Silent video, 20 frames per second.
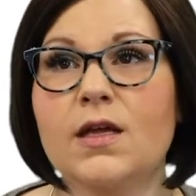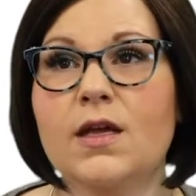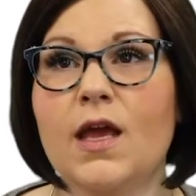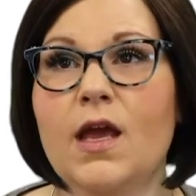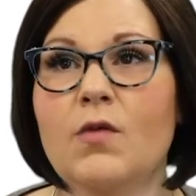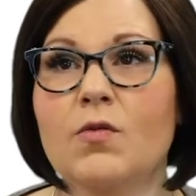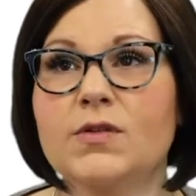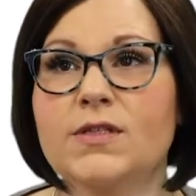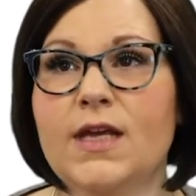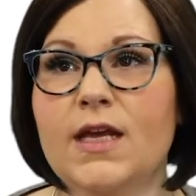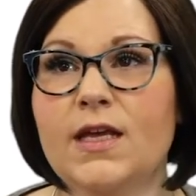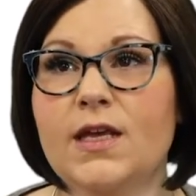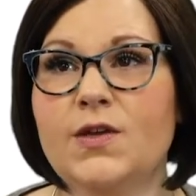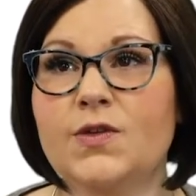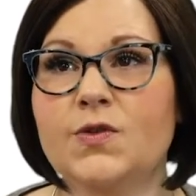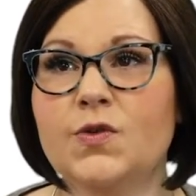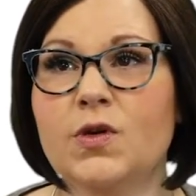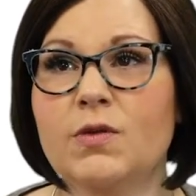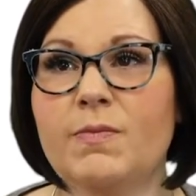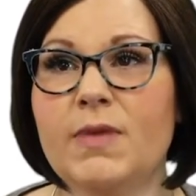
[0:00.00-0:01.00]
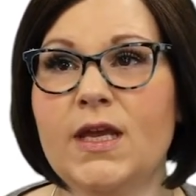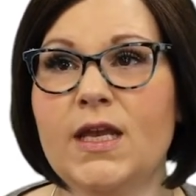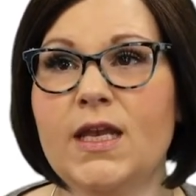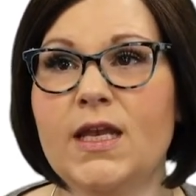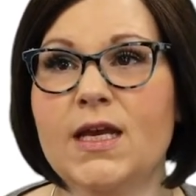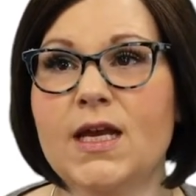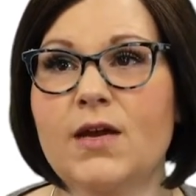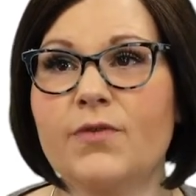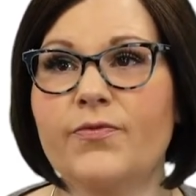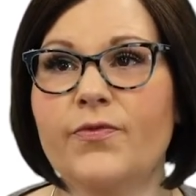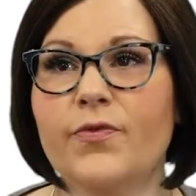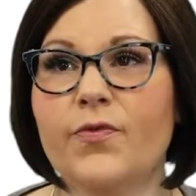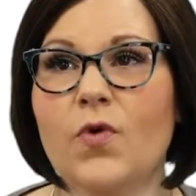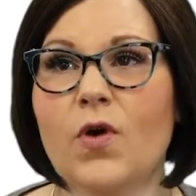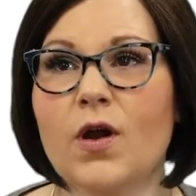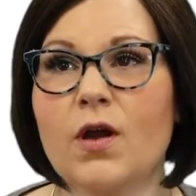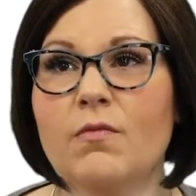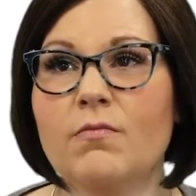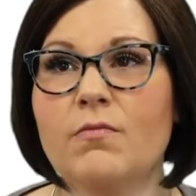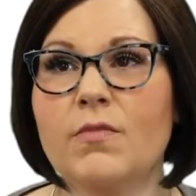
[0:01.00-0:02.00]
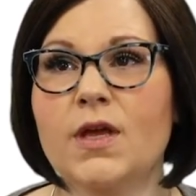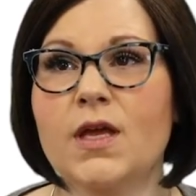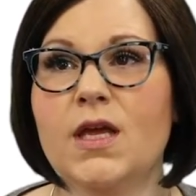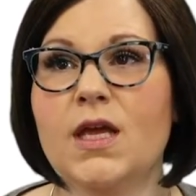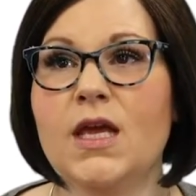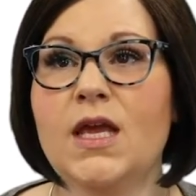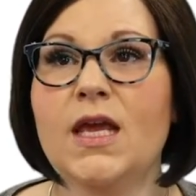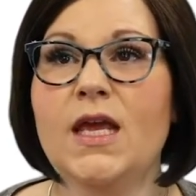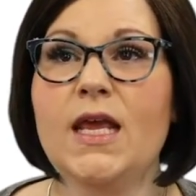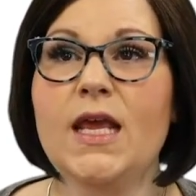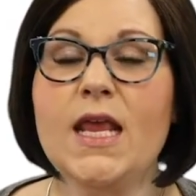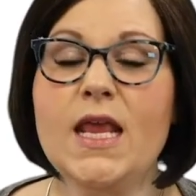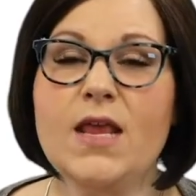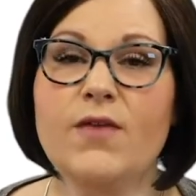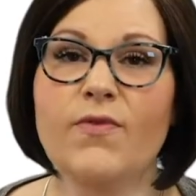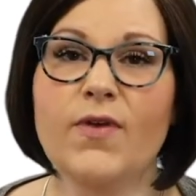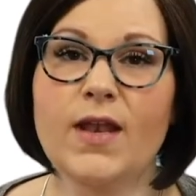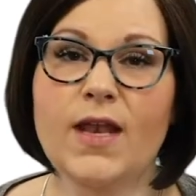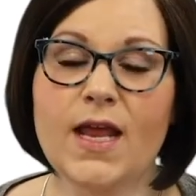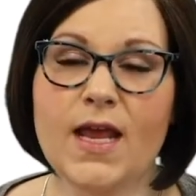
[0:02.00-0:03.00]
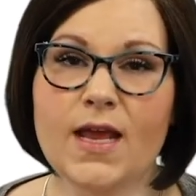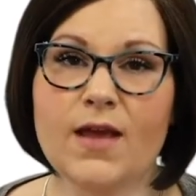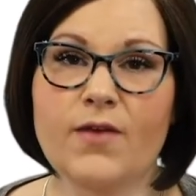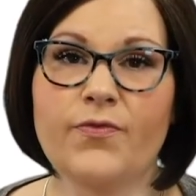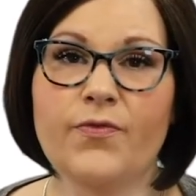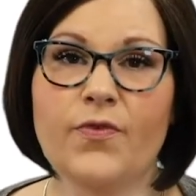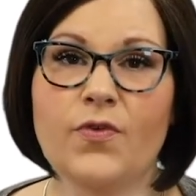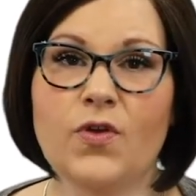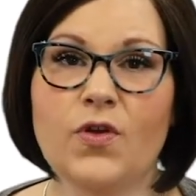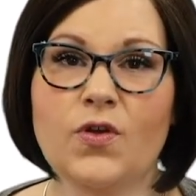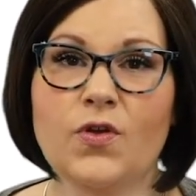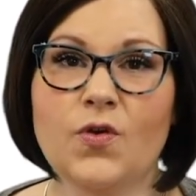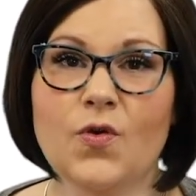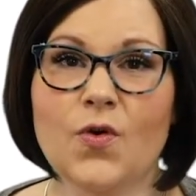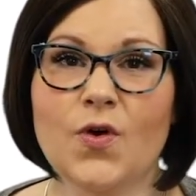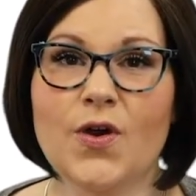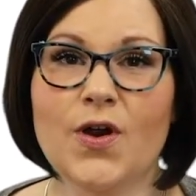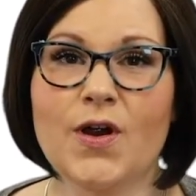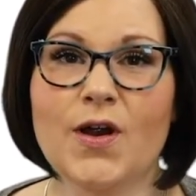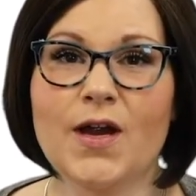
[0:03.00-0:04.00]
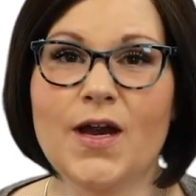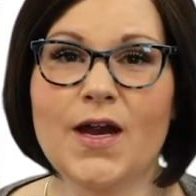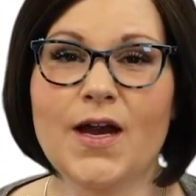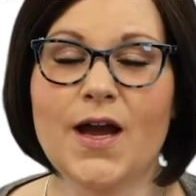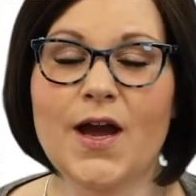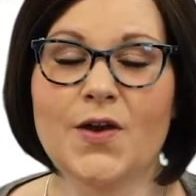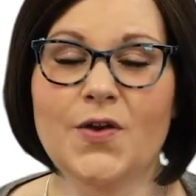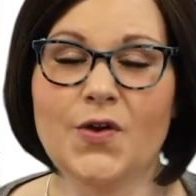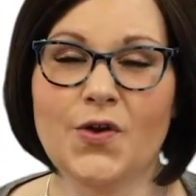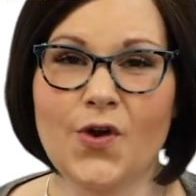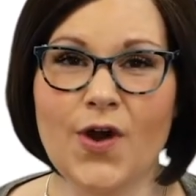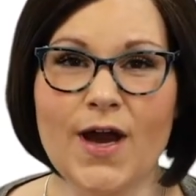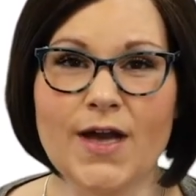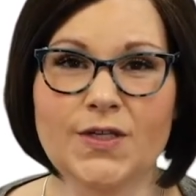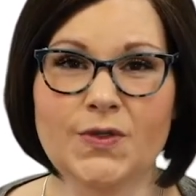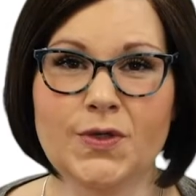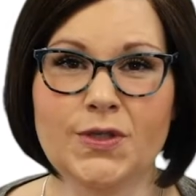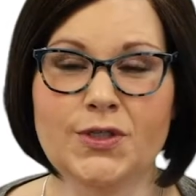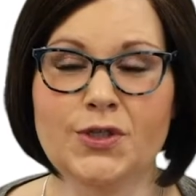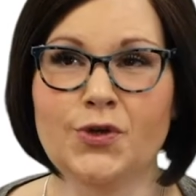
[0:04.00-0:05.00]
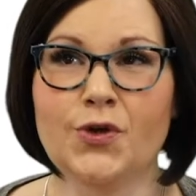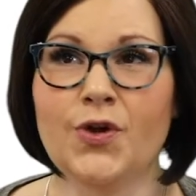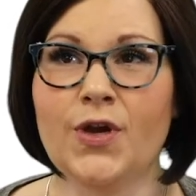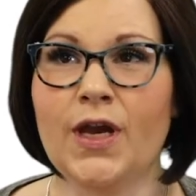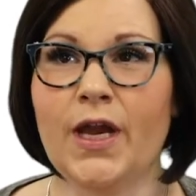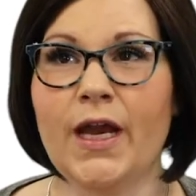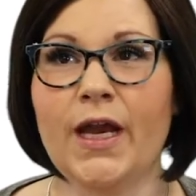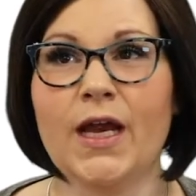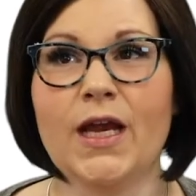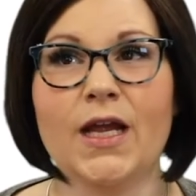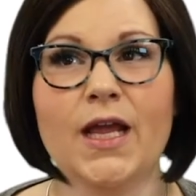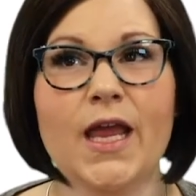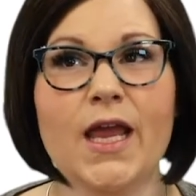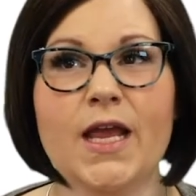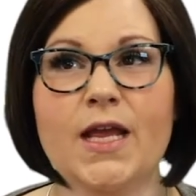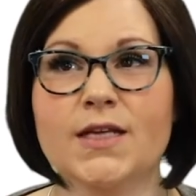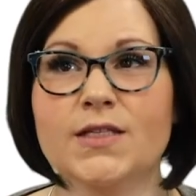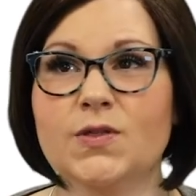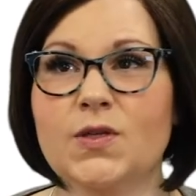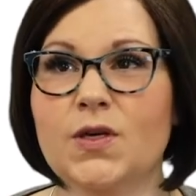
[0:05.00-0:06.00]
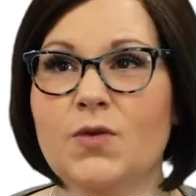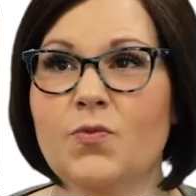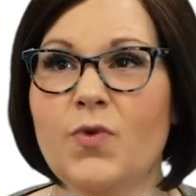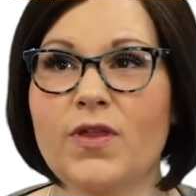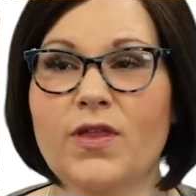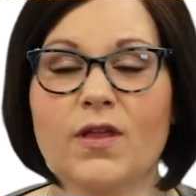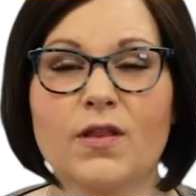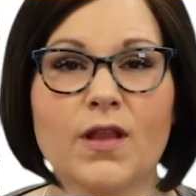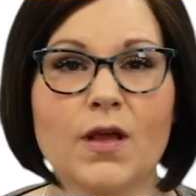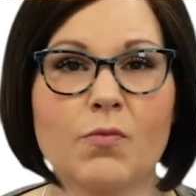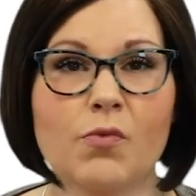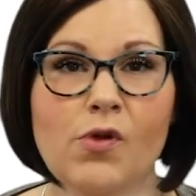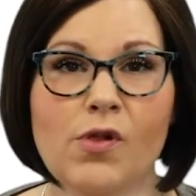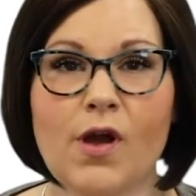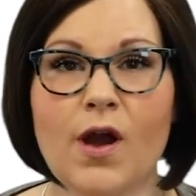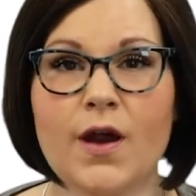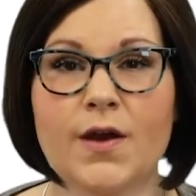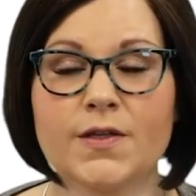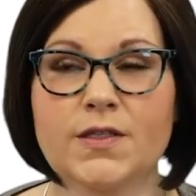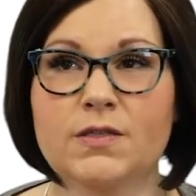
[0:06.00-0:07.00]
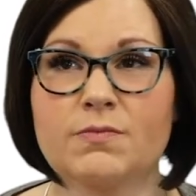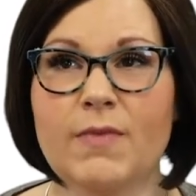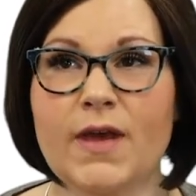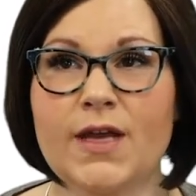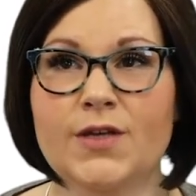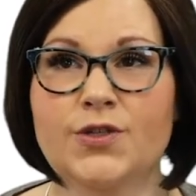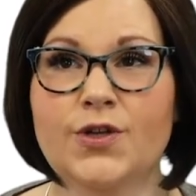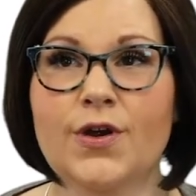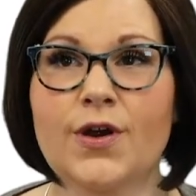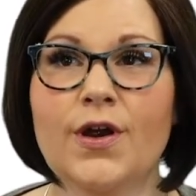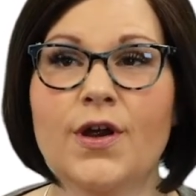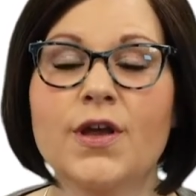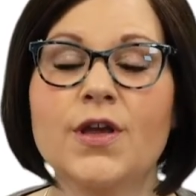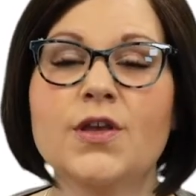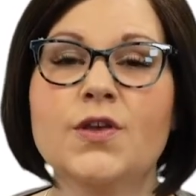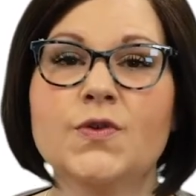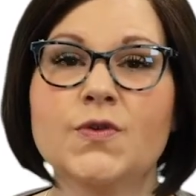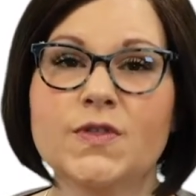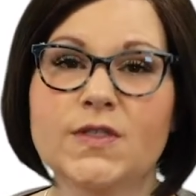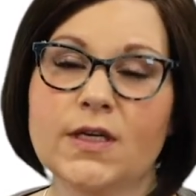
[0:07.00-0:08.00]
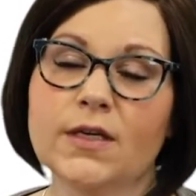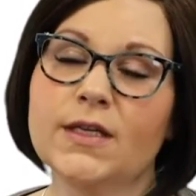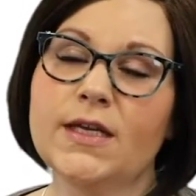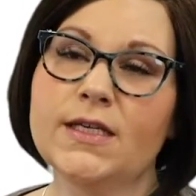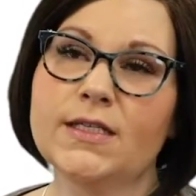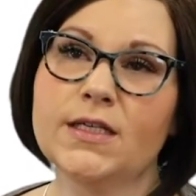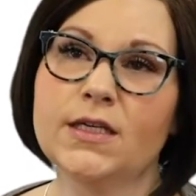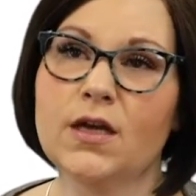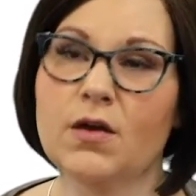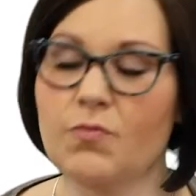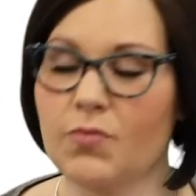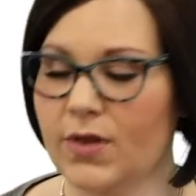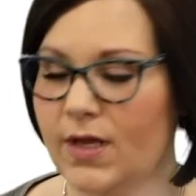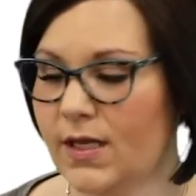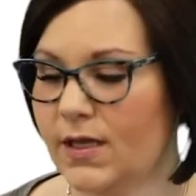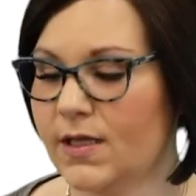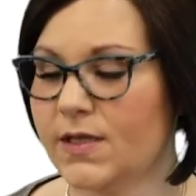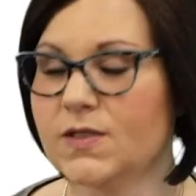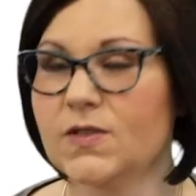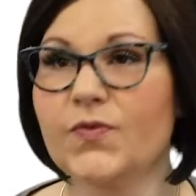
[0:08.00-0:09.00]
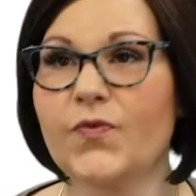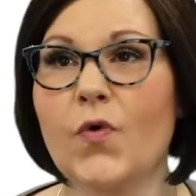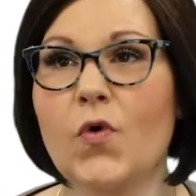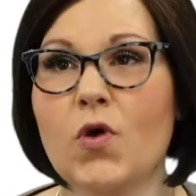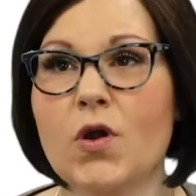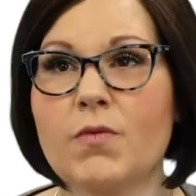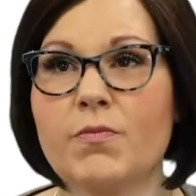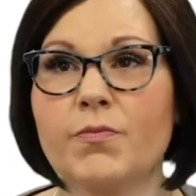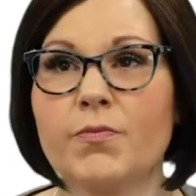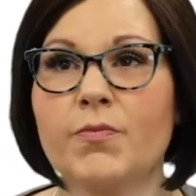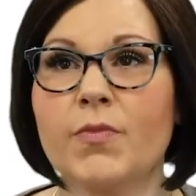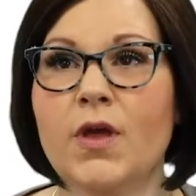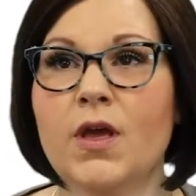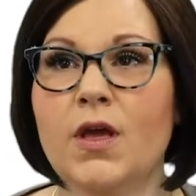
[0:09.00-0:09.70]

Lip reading: It will take you to a PDF form. Even if your undergraduate degree is with a liberal arts major, you still need to complete this form.